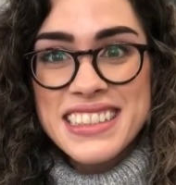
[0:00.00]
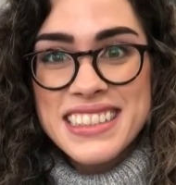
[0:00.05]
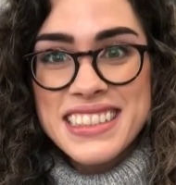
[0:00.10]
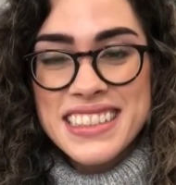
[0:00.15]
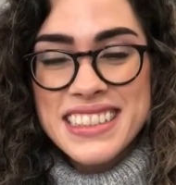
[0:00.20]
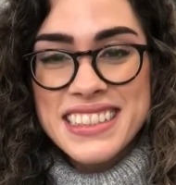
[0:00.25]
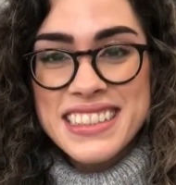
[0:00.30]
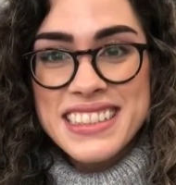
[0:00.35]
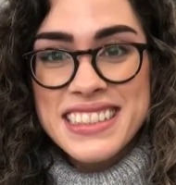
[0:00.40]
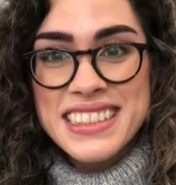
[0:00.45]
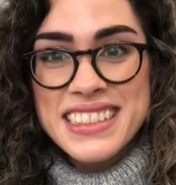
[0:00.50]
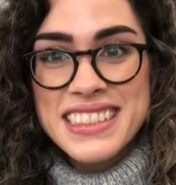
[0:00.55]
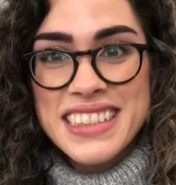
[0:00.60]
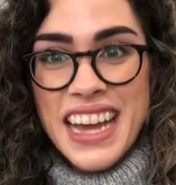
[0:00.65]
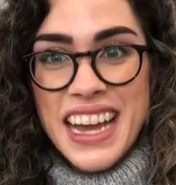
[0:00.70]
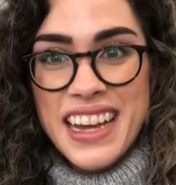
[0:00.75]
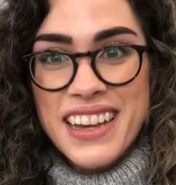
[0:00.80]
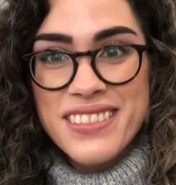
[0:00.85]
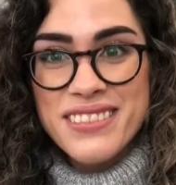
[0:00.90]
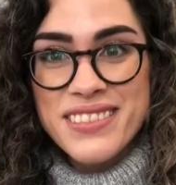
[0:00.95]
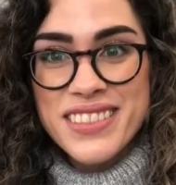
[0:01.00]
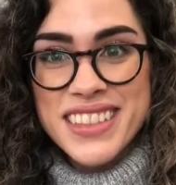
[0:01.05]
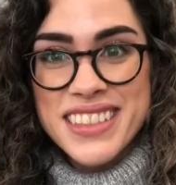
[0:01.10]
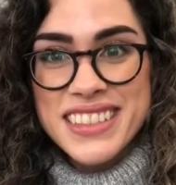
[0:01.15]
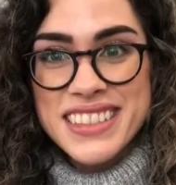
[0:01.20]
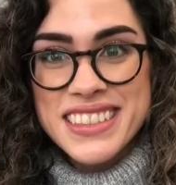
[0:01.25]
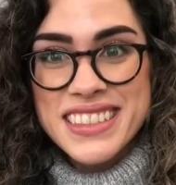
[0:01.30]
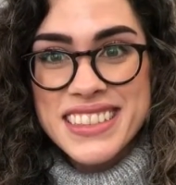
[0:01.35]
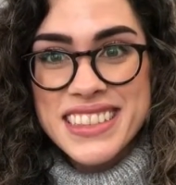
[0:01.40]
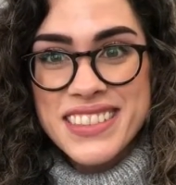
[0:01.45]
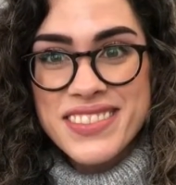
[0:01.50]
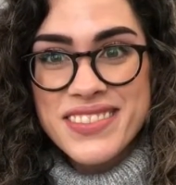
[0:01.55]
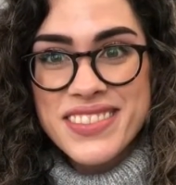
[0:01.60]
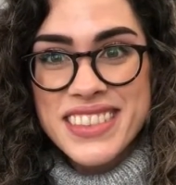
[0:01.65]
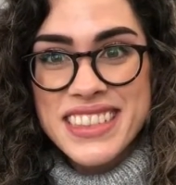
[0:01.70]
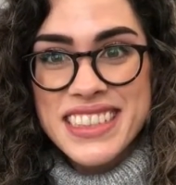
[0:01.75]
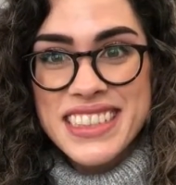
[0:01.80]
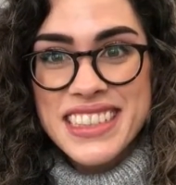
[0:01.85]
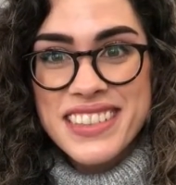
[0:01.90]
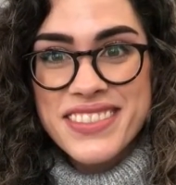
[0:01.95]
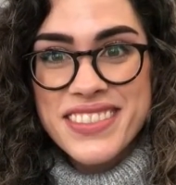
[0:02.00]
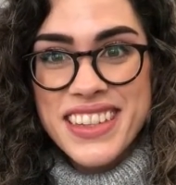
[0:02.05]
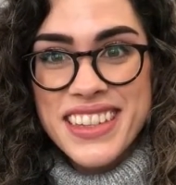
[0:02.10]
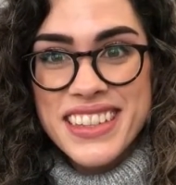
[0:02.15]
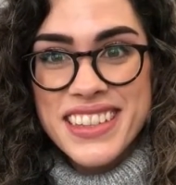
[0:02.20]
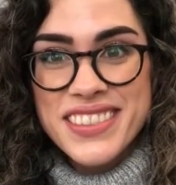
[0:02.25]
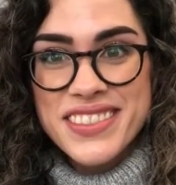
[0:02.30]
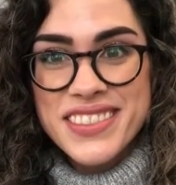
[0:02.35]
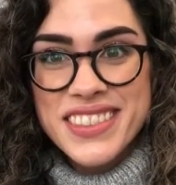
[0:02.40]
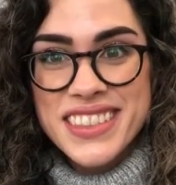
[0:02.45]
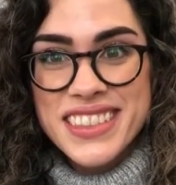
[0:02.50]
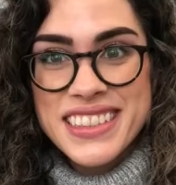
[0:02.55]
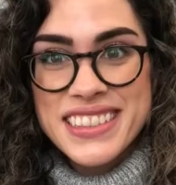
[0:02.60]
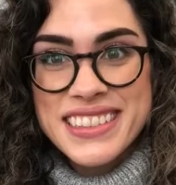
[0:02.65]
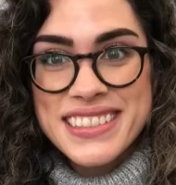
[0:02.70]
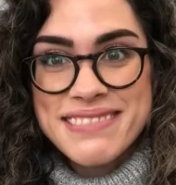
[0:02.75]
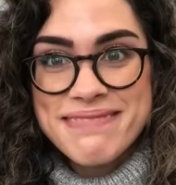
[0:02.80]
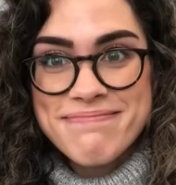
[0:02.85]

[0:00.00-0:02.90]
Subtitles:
The stack of books just completely fell over.